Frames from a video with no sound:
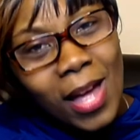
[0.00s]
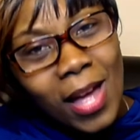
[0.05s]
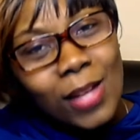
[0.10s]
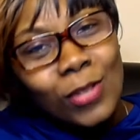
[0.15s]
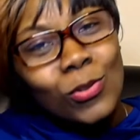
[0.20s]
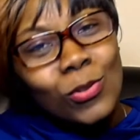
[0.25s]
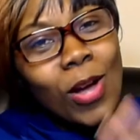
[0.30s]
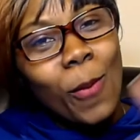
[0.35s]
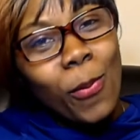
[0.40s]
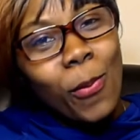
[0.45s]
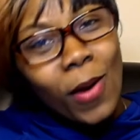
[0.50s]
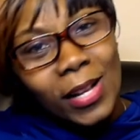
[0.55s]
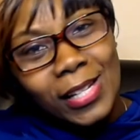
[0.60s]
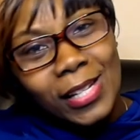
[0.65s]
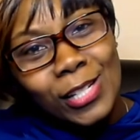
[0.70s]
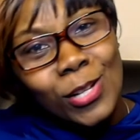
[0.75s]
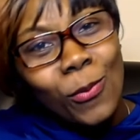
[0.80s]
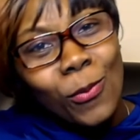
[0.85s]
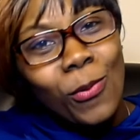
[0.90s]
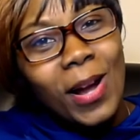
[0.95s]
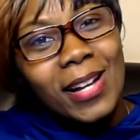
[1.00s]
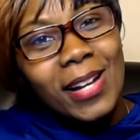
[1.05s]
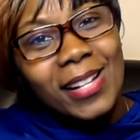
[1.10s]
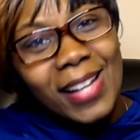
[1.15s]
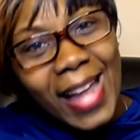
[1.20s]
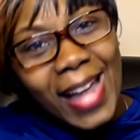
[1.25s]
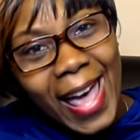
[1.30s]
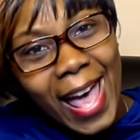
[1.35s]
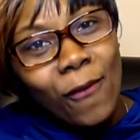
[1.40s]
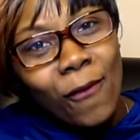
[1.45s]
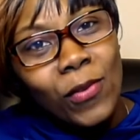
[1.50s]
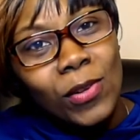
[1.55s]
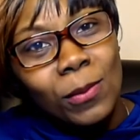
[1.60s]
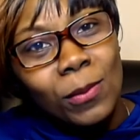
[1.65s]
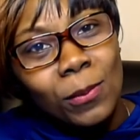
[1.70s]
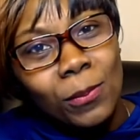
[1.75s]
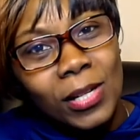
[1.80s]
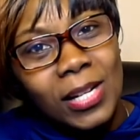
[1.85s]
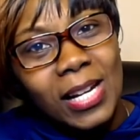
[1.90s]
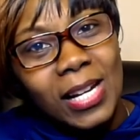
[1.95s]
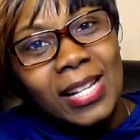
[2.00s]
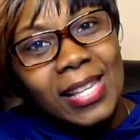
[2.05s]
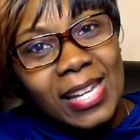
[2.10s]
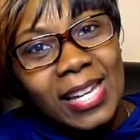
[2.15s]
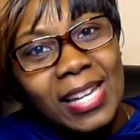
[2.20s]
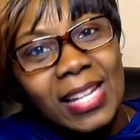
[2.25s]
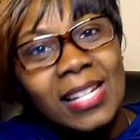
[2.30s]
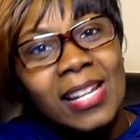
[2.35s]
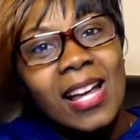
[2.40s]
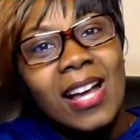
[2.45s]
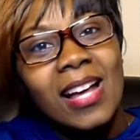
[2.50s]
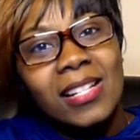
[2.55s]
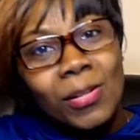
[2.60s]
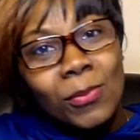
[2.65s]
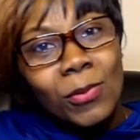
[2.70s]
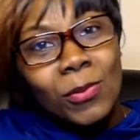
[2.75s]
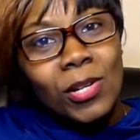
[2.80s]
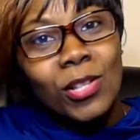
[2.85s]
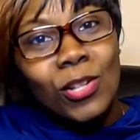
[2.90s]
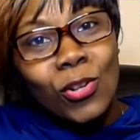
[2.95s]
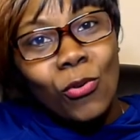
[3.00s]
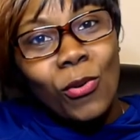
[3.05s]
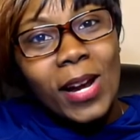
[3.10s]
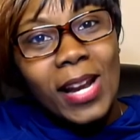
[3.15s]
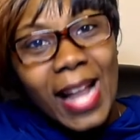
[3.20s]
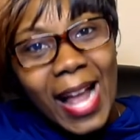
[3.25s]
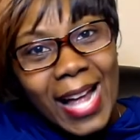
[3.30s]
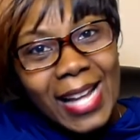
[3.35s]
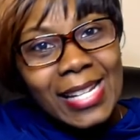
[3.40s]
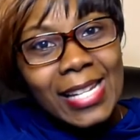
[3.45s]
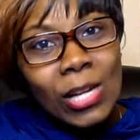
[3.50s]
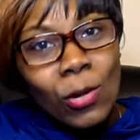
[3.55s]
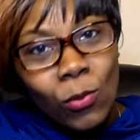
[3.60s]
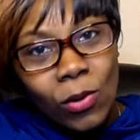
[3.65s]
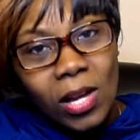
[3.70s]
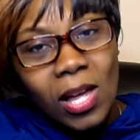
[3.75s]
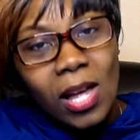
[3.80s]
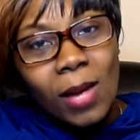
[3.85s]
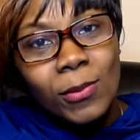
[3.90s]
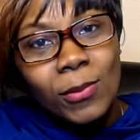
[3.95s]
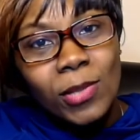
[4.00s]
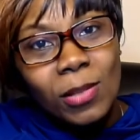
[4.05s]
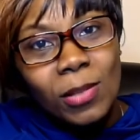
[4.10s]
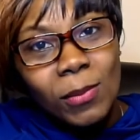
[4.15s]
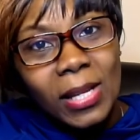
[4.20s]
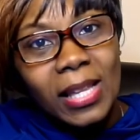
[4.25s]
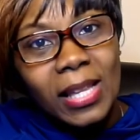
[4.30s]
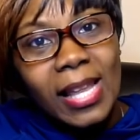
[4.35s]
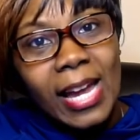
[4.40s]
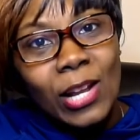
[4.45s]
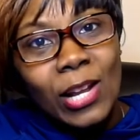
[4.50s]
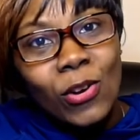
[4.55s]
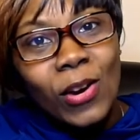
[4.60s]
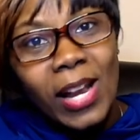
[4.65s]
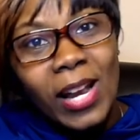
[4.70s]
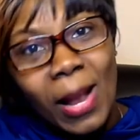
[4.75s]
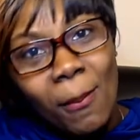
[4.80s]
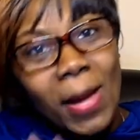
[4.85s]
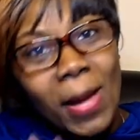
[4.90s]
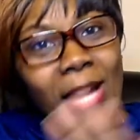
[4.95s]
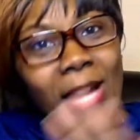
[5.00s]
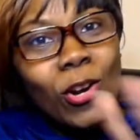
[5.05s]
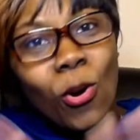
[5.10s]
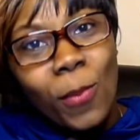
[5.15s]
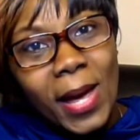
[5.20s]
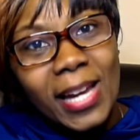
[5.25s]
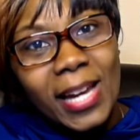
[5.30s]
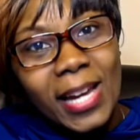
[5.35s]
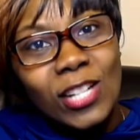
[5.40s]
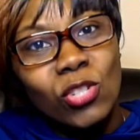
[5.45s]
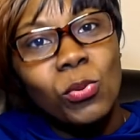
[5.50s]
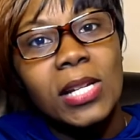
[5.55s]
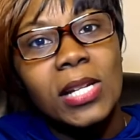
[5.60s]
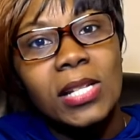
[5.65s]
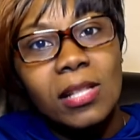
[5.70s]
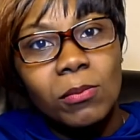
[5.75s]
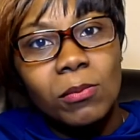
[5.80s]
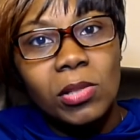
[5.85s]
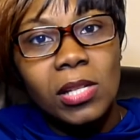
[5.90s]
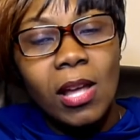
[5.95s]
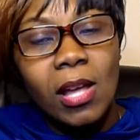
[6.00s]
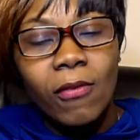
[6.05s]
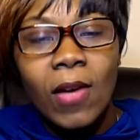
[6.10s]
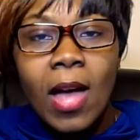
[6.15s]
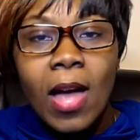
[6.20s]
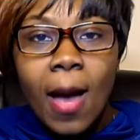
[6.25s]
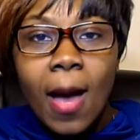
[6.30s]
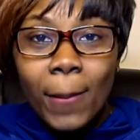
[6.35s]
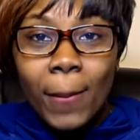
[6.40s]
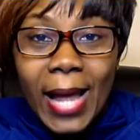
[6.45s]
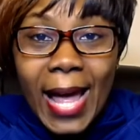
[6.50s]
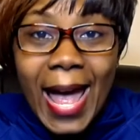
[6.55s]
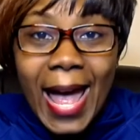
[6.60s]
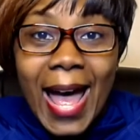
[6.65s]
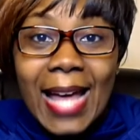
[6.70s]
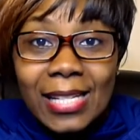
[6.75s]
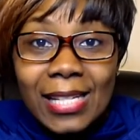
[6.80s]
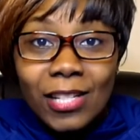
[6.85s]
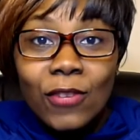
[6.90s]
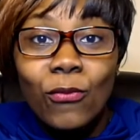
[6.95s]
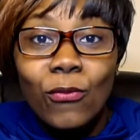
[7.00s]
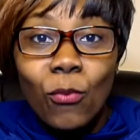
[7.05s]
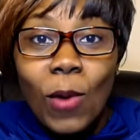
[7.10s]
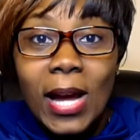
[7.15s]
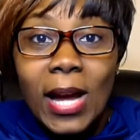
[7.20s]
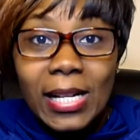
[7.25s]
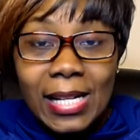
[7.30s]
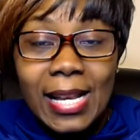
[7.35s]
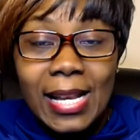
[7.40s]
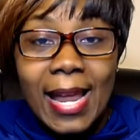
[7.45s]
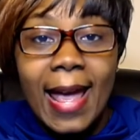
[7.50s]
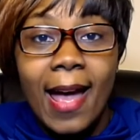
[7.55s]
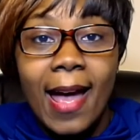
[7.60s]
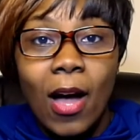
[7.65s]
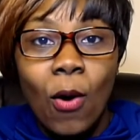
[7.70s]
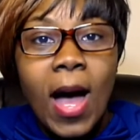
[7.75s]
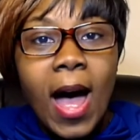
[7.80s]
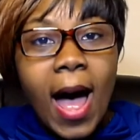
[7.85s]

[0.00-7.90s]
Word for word: So I'll probably end up writing half of the book and then some other great idea will come to me later and I might go back and tweak some stuff. But as of right now,